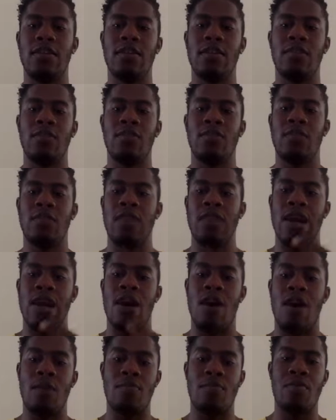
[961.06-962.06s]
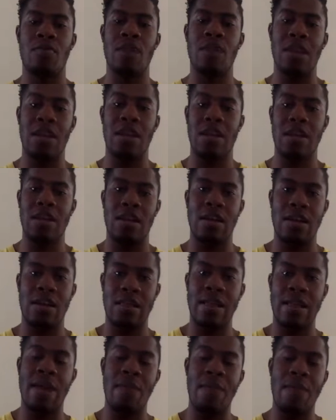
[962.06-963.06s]
to be operating
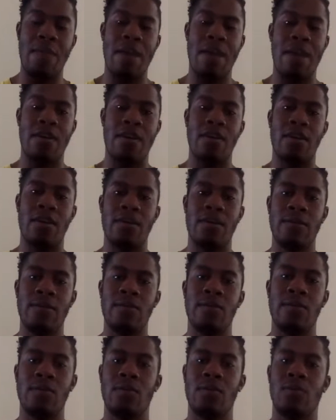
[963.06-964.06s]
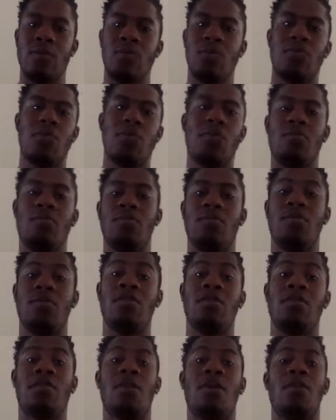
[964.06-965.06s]
in that manner, which
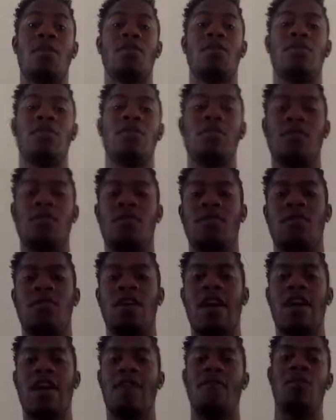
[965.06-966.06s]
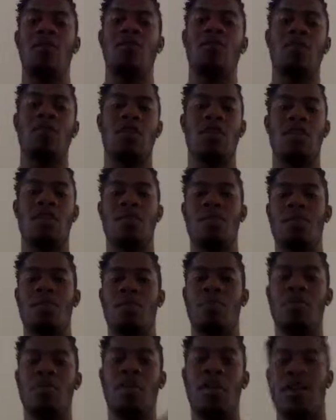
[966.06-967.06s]
opens up opportunities for everyone.
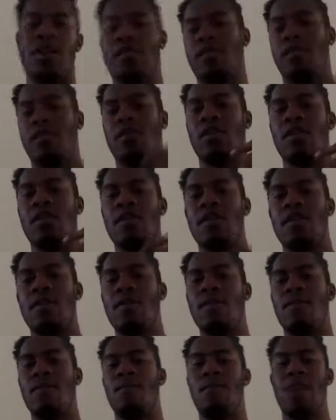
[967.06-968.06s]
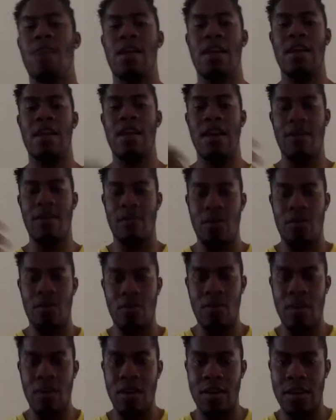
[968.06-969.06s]
Plus, making
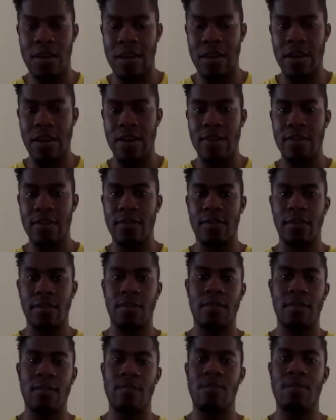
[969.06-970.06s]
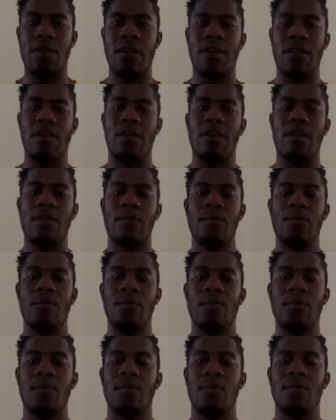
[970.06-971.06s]
everyone in that ecosystem better
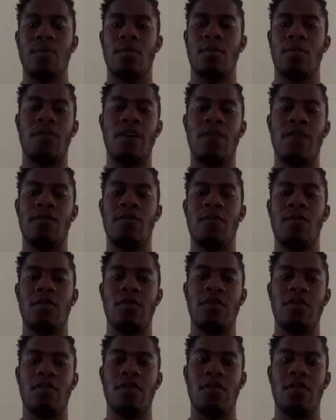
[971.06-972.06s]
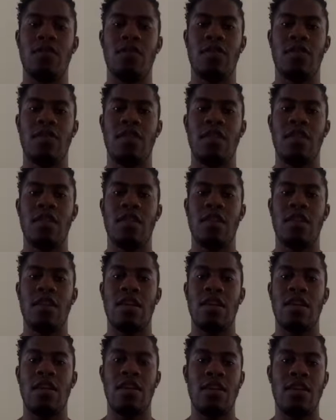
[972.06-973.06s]
because everyone starts seeing
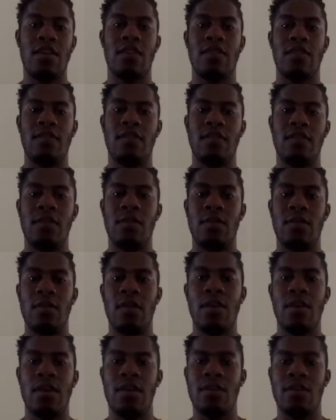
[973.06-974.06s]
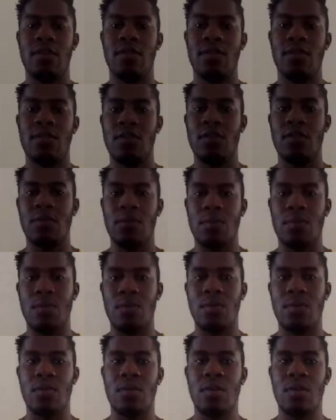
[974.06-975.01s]
that it is the thing to do.